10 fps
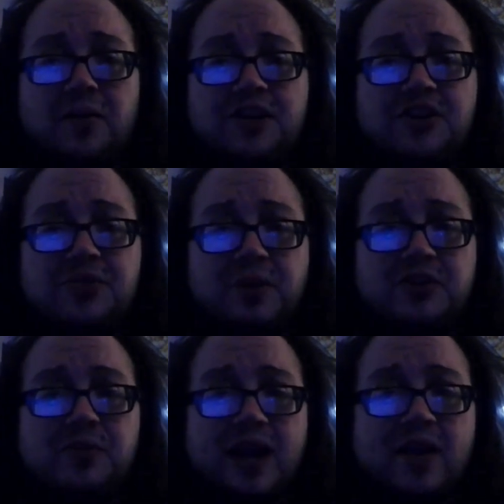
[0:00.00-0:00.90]
which
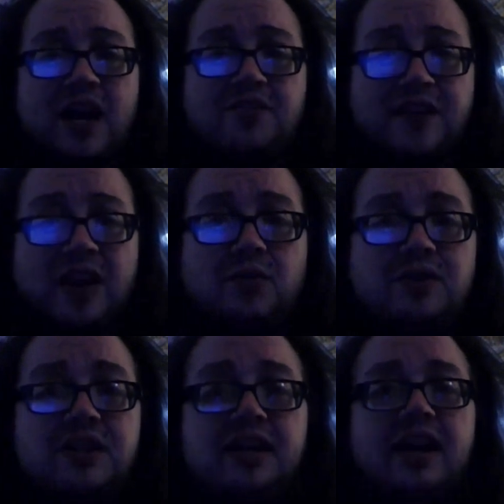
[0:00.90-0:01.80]
was where I
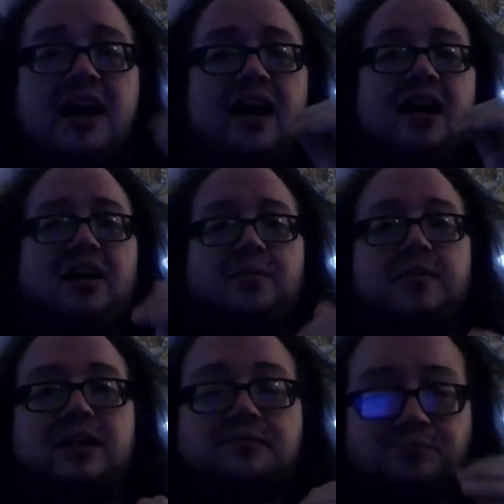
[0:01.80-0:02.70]
found
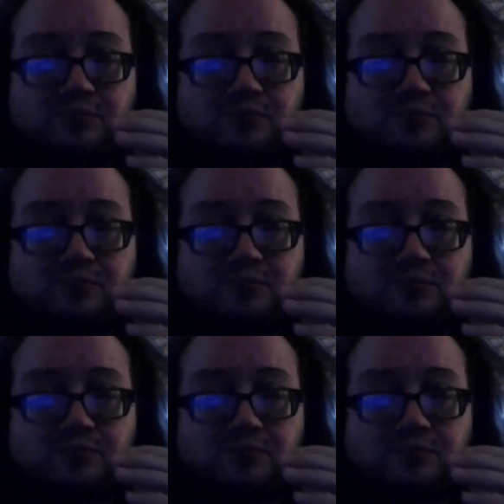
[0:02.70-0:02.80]
one